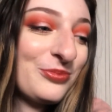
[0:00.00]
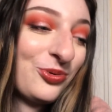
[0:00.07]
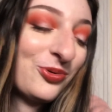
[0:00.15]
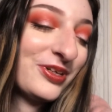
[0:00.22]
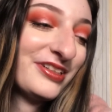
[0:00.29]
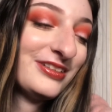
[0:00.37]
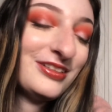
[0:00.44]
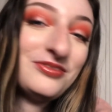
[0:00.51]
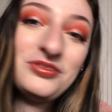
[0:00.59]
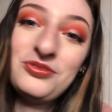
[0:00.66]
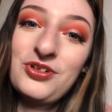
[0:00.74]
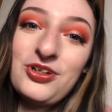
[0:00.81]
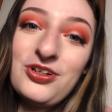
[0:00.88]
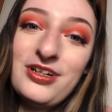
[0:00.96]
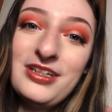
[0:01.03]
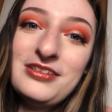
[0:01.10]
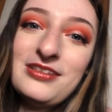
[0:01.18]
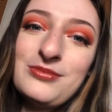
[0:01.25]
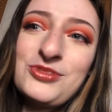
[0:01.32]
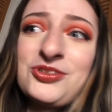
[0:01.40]
point if you've heard
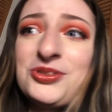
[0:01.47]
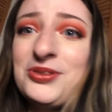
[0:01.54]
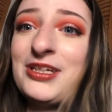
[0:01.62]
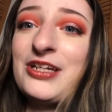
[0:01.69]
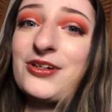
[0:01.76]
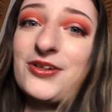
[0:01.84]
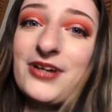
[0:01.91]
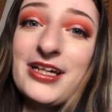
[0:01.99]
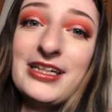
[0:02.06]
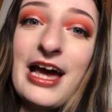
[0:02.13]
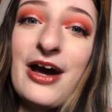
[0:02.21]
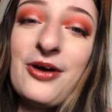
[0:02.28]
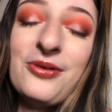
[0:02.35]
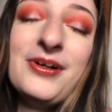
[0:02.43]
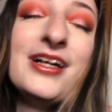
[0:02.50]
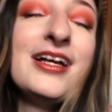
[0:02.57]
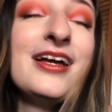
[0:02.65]
it. I'm sure you hear it right now.